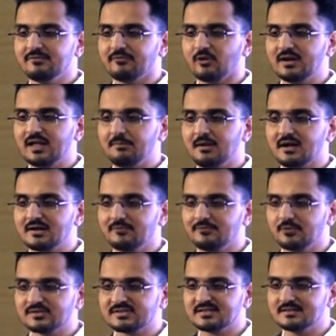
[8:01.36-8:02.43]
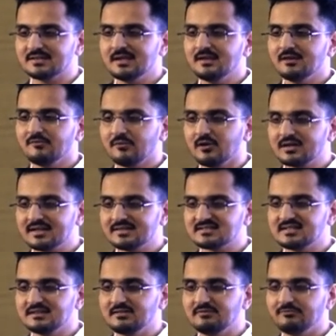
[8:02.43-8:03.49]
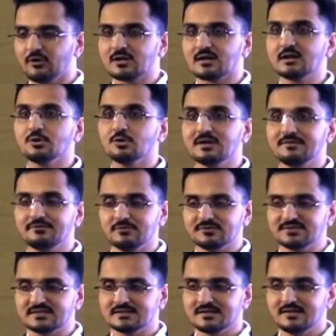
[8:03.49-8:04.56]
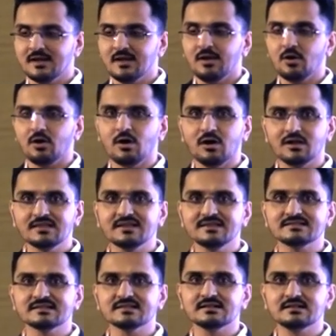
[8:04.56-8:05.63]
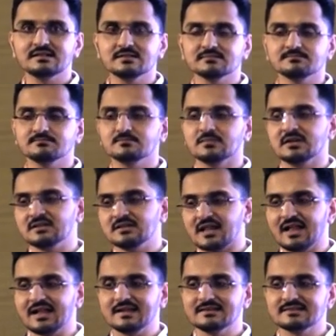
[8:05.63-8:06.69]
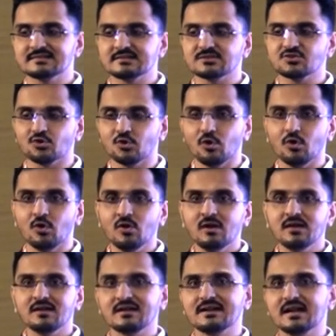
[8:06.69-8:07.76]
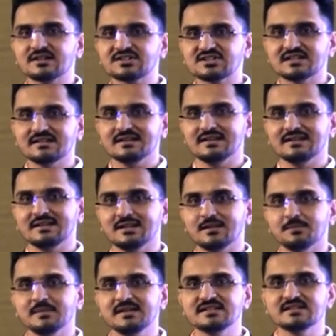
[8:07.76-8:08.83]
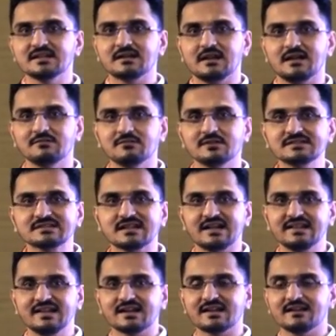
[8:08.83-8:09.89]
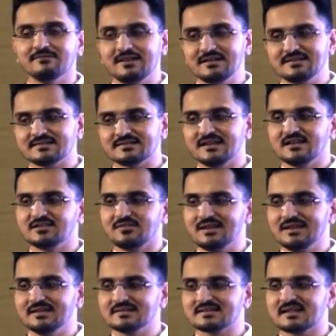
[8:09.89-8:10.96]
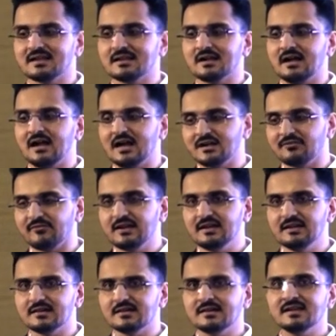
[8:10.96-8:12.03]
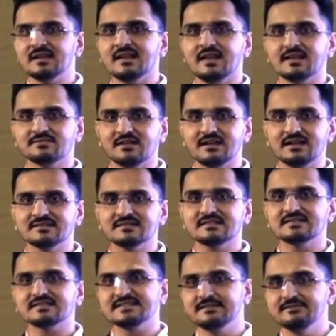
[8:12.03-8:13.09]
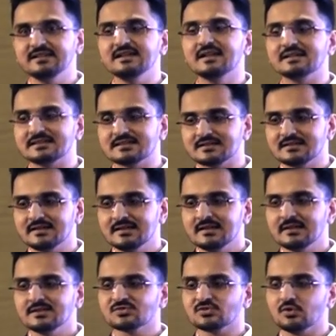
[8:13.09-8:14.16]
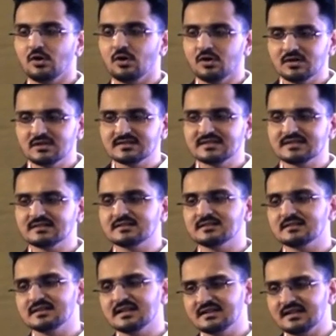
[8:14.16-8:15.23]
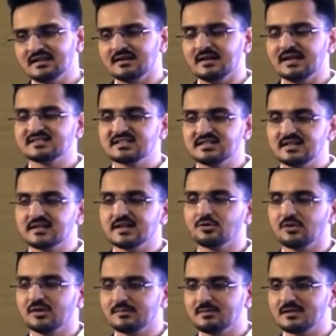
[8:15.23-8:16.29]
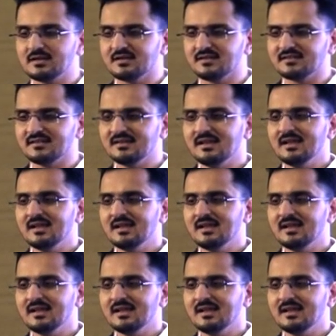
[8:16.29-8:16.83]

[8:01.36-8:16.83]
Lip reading: for dapagliflozin, VERTIS-CV for ertugliflozin. All these trials show reduction in major adverse cardiac events as well as heart failure as well as CV death. So all the SGLT2 inhibitors